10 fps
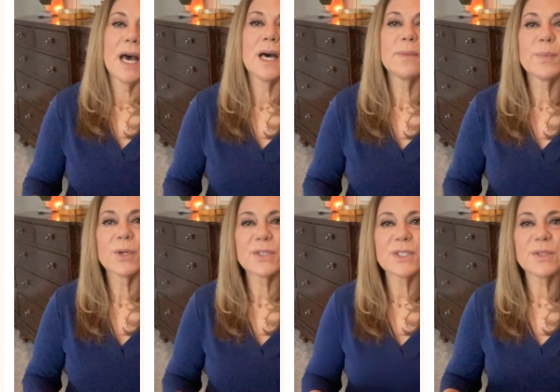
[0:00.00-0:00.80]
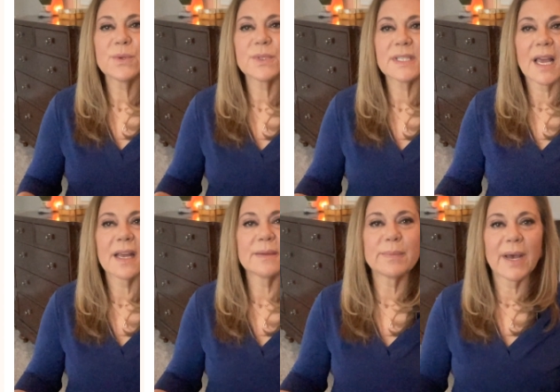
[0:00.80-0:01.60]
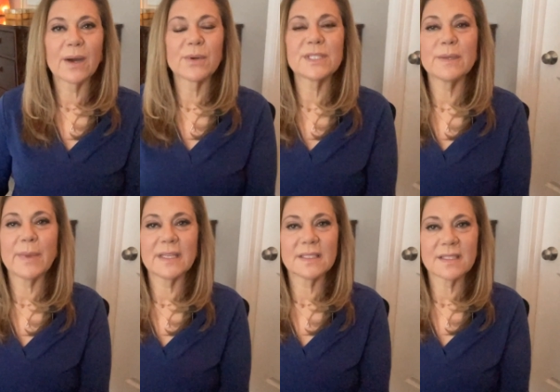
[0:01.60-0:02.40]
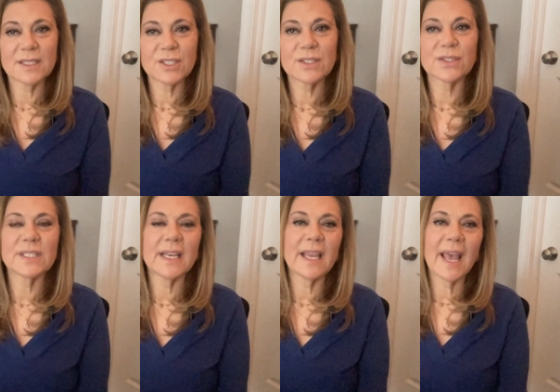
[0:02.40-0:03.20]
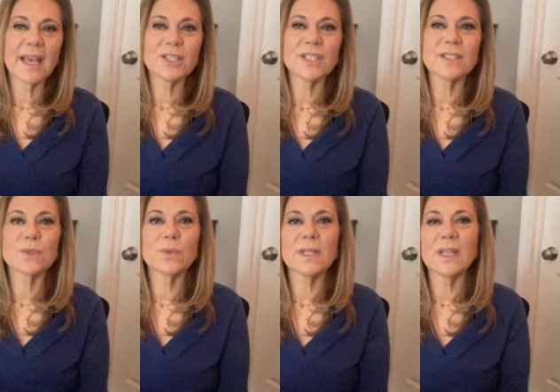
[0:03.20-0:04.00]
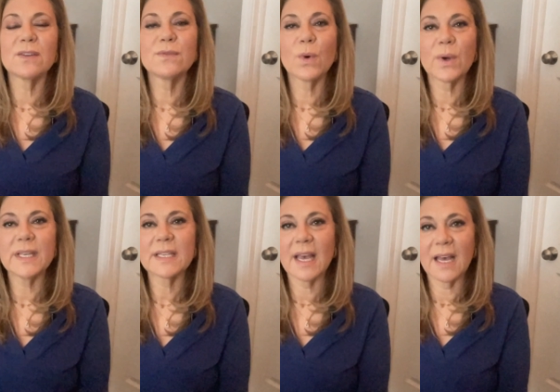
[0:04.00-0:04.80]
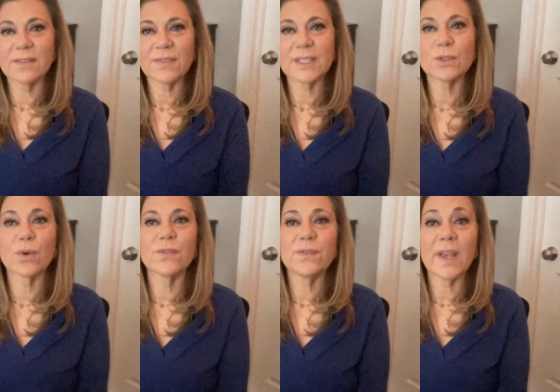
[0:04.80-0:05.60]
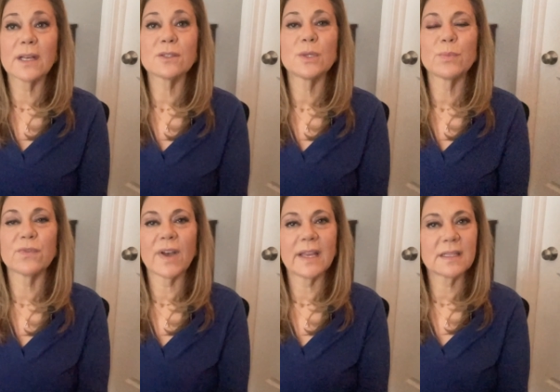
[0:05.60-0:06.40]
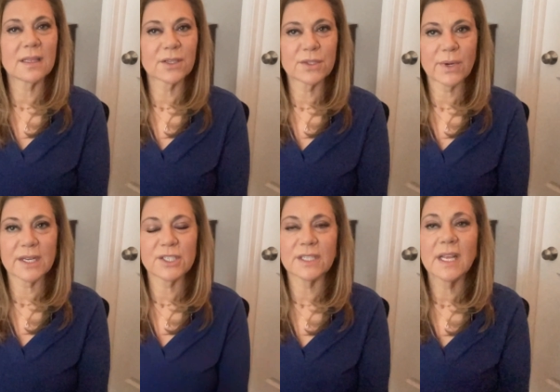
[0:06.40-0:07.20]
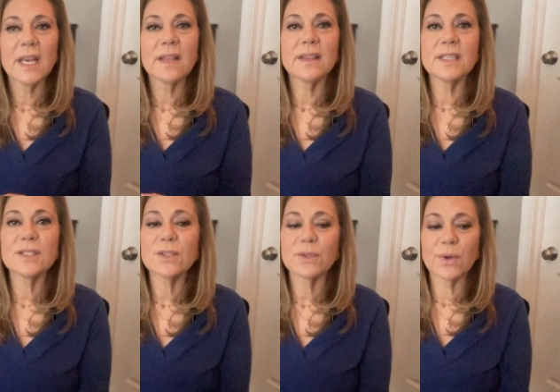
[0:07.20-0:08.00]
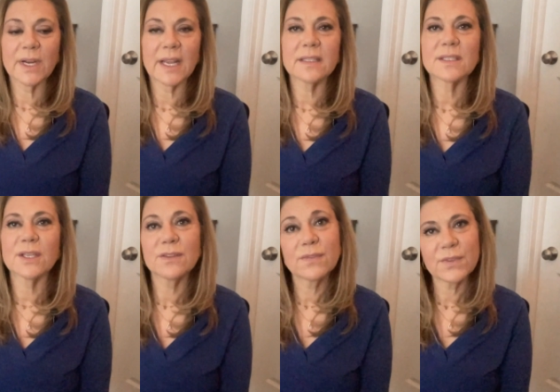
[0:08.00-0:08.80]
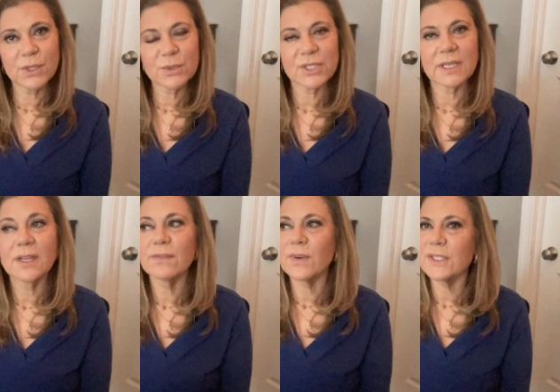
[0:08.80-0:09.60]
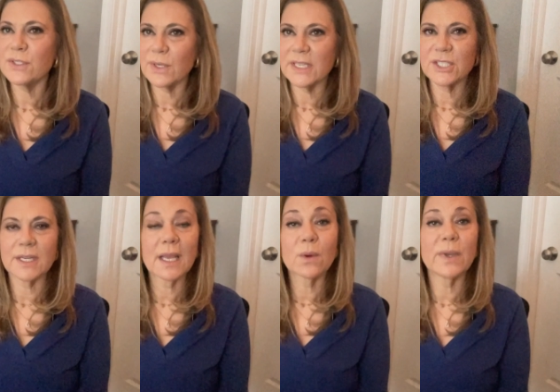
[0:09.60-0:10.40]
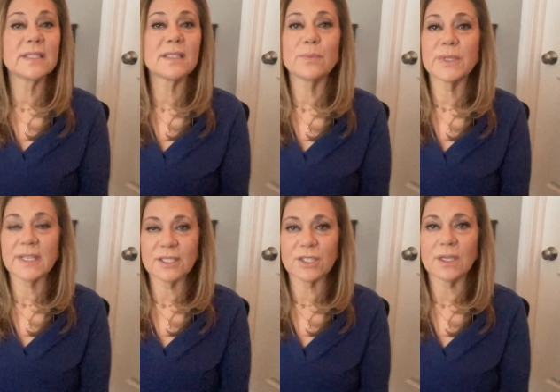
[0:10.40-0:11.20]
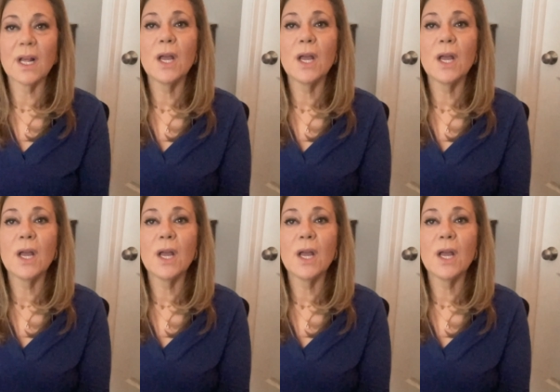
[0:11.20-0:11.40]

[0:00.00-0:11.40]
A person who's not empowered to make decisions or take actions will avoid conflict or fail to provide clear direction. This creates confusion, frustration, and wasted potential.